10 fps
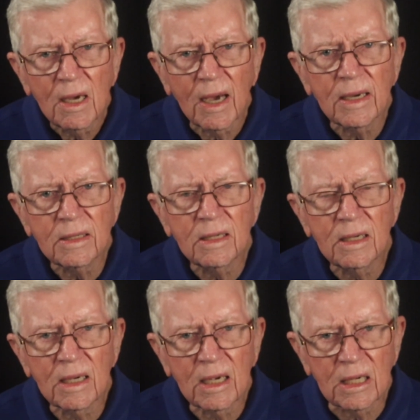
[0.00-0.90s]
And
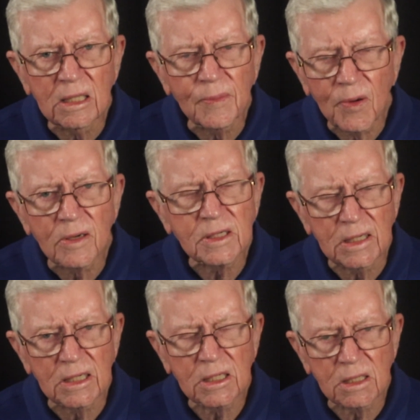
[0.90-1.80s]
in the
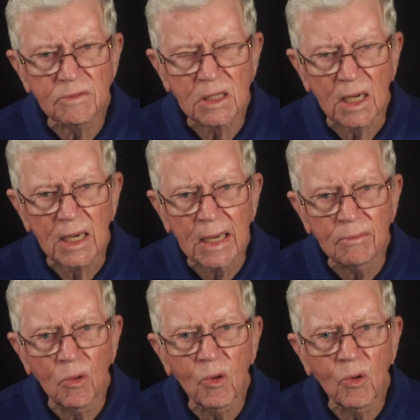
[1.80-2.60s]
process of time,